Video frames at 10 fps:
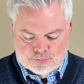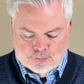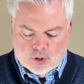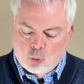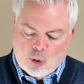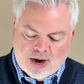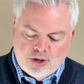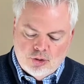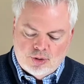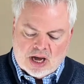Where
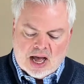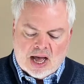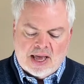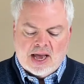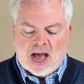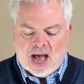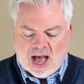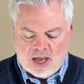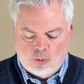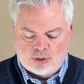you die, I
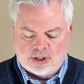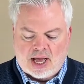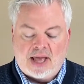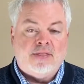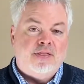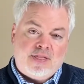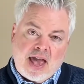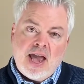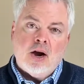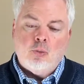will die.
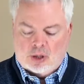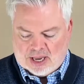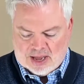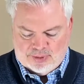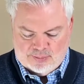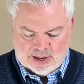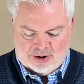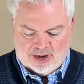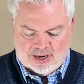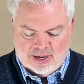There will I be buried.